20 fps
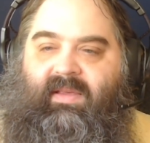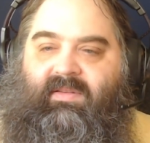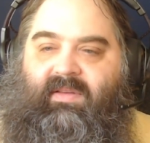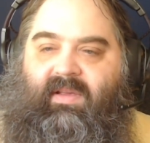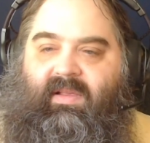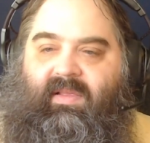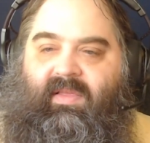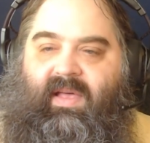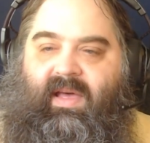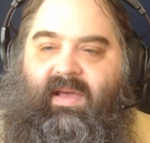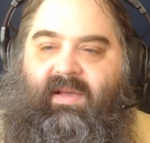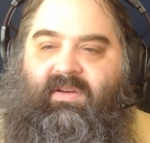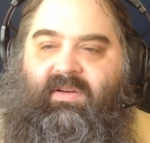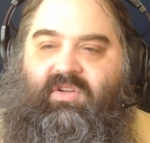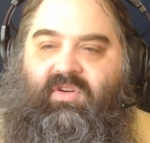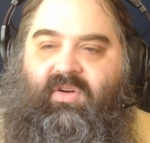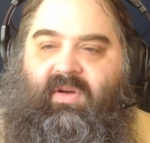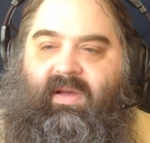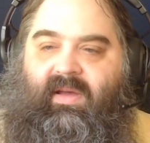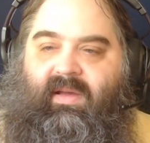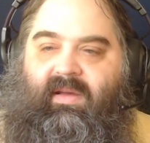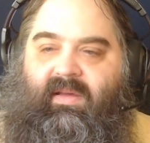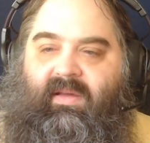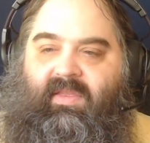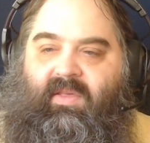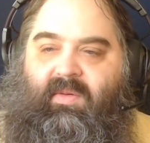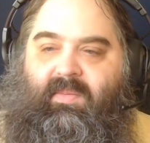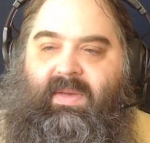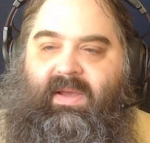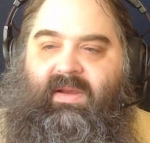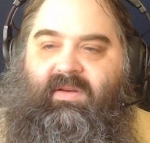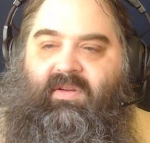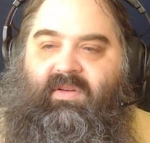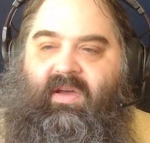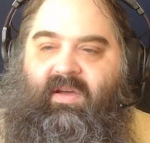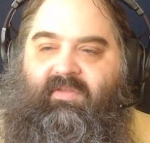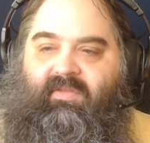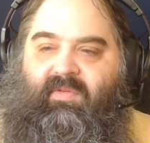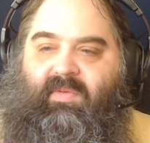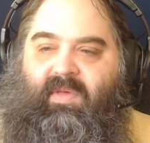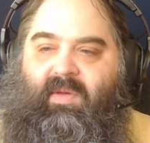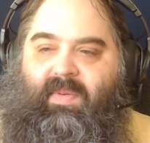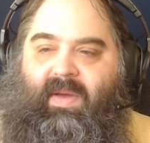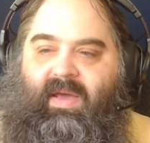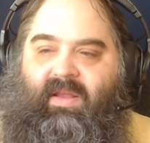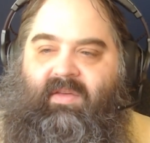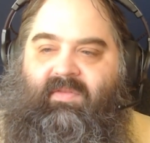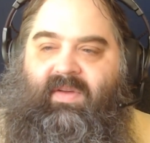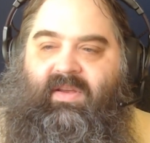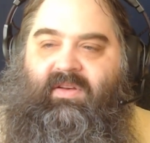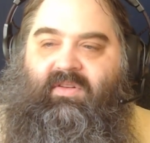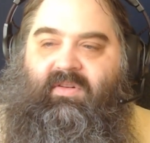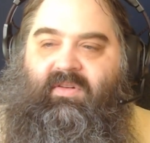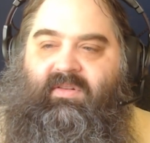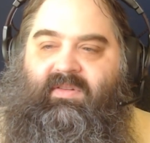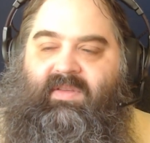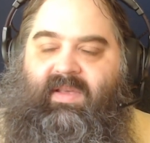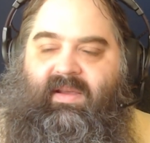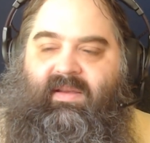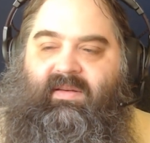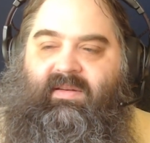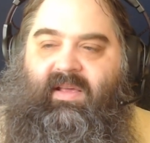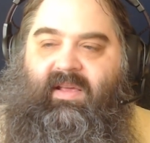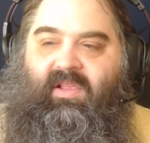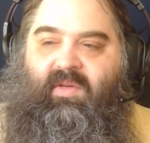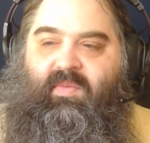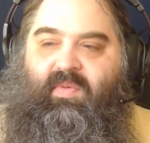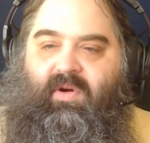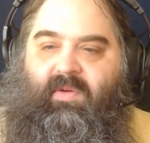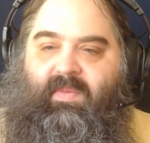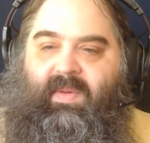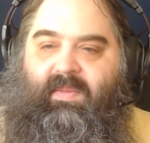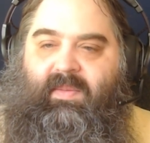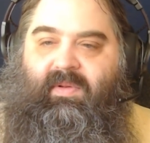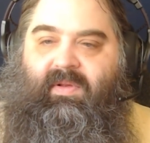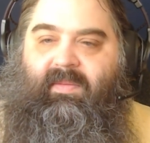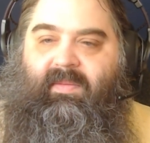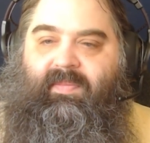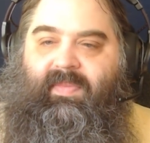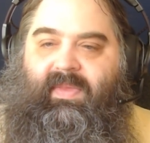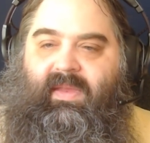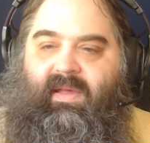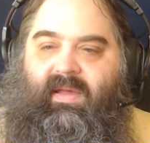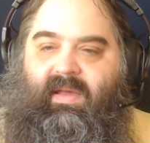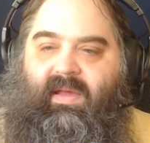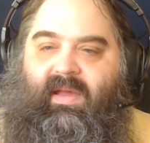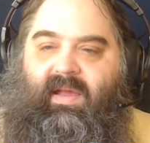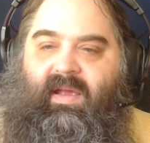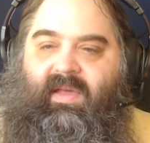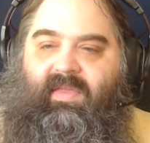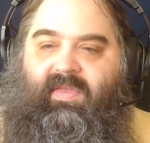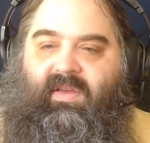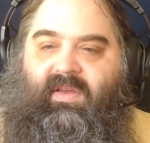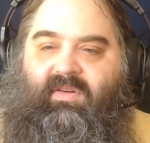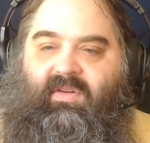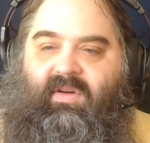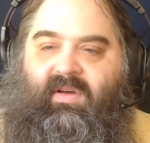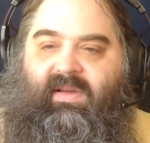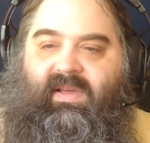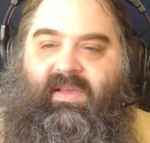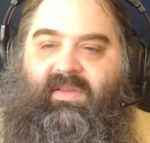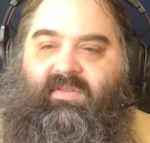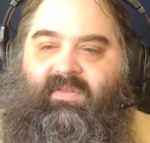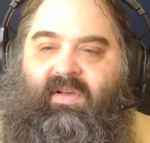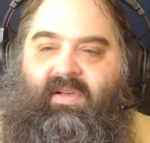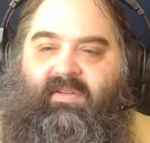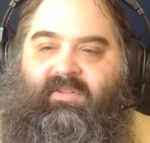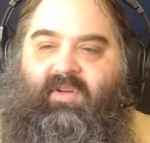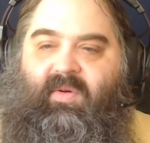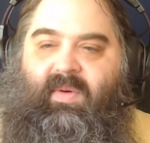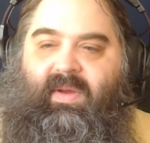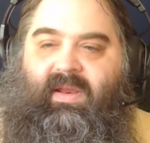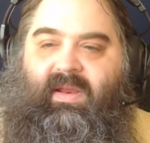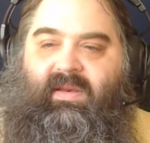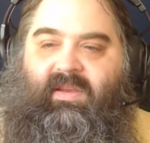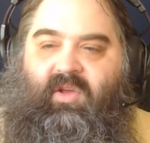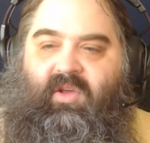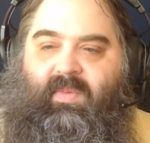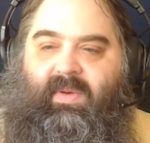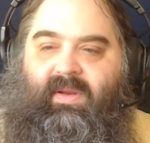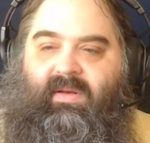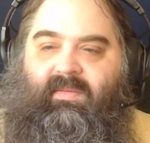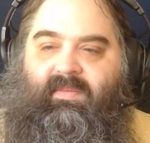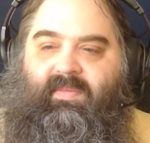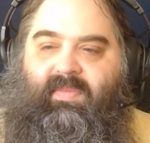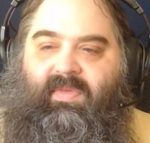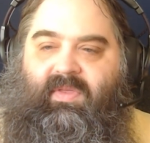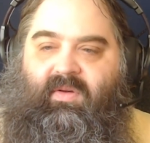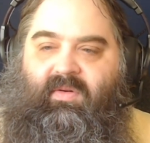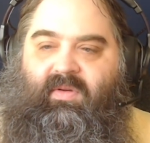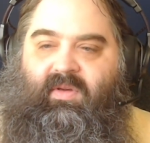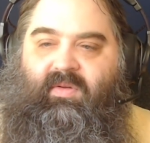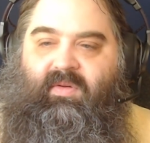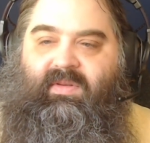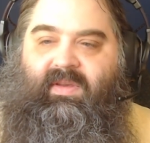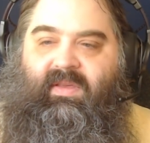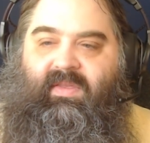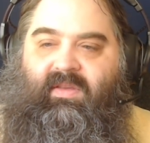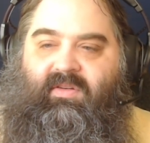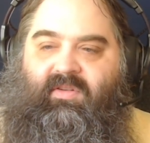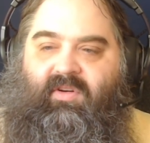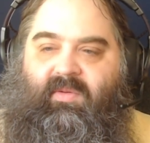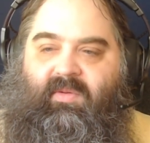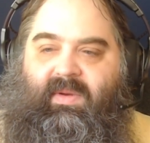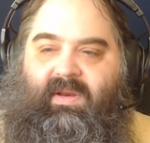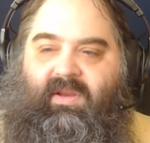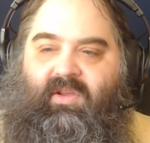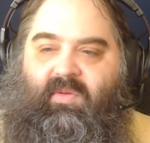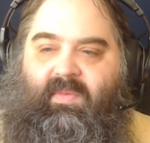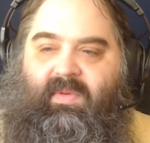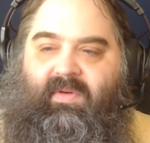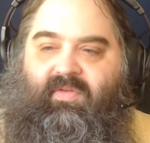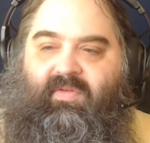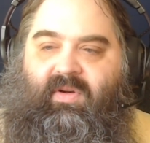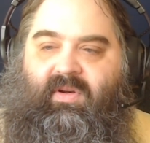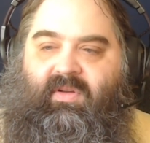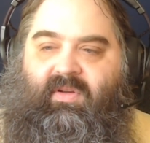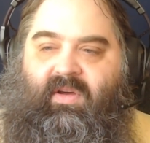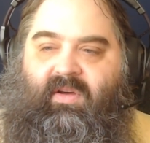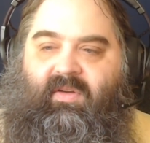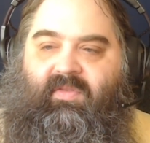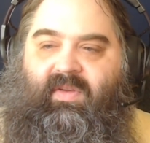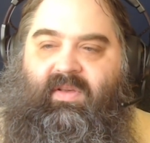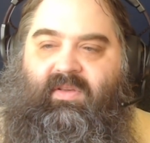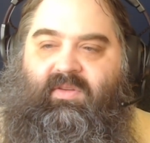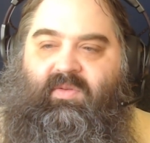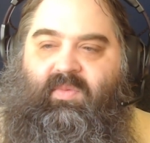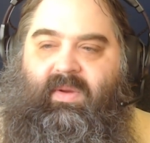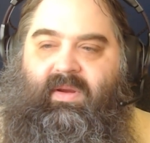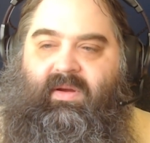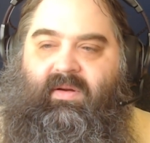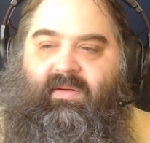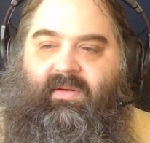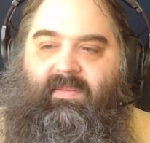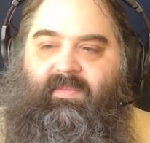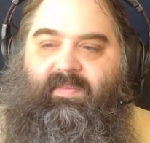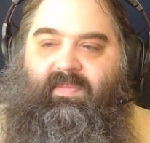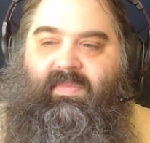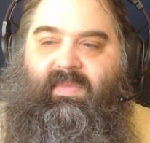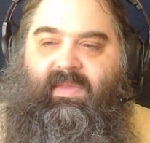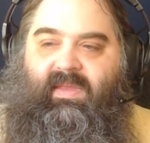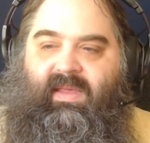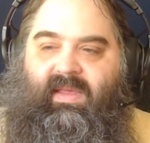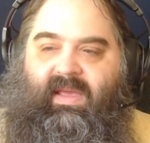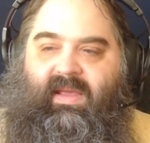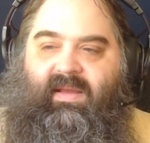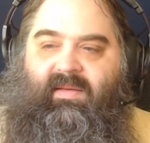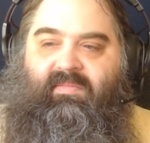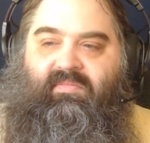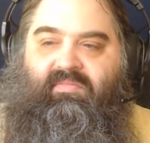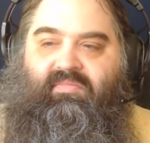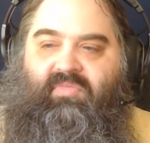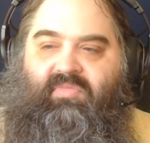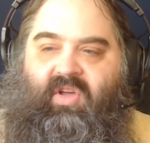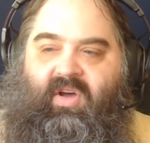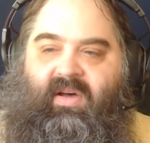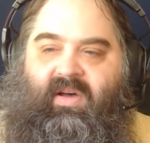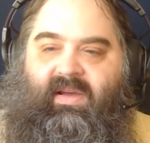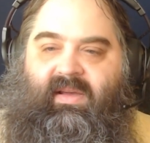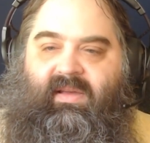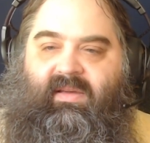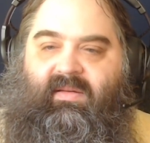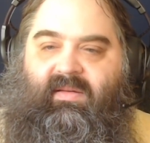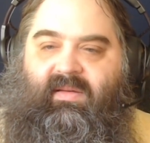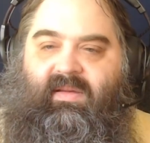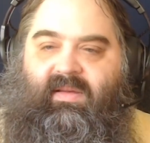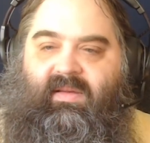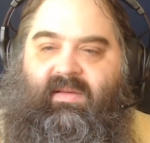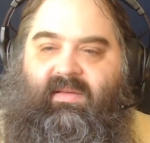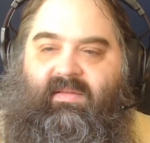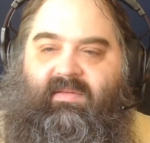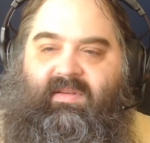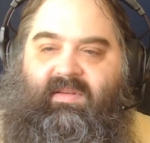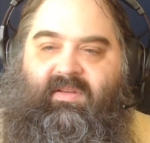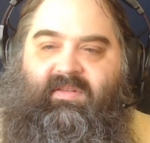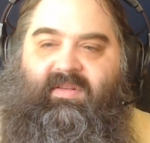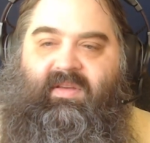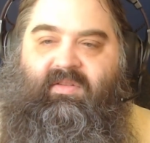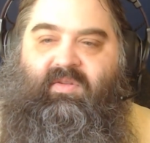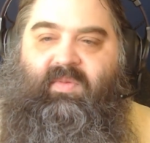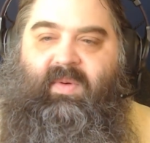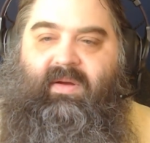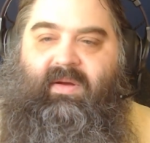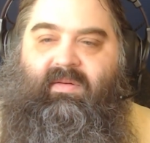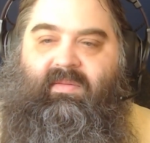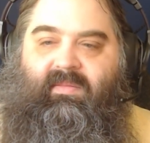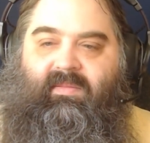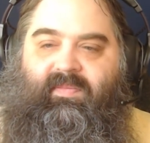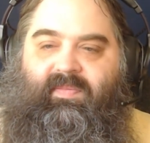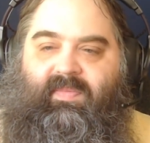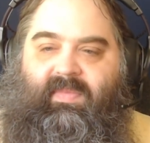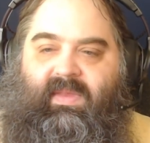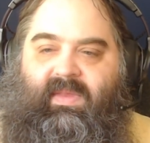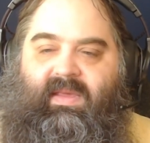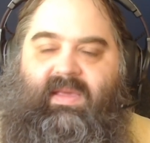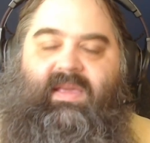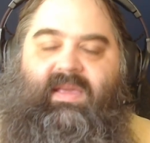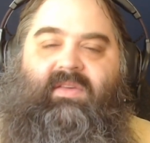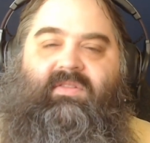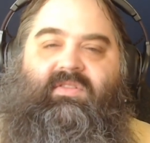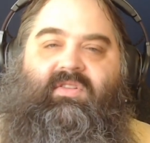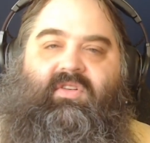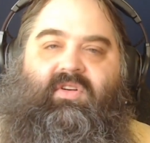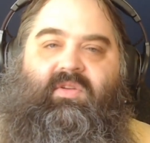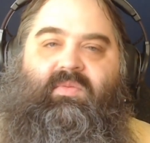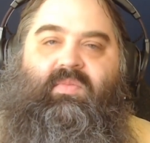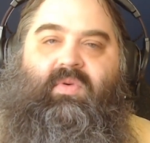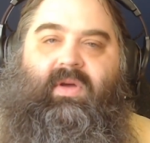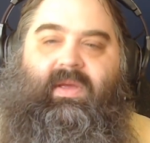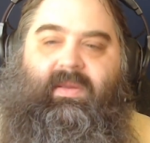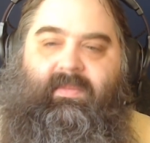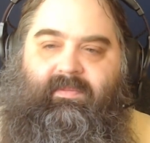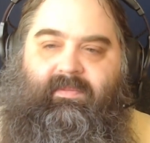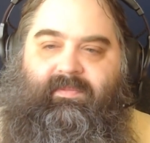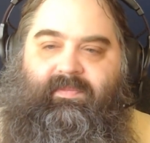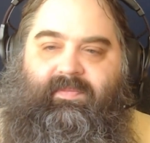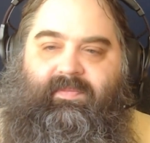is Lockjaw, the big dog from the Pet Avengers that can teleport people. The dog is also an inhuman, though using the term inhuman for a dog feels weird. In dog still sounds weird. He is a good boy.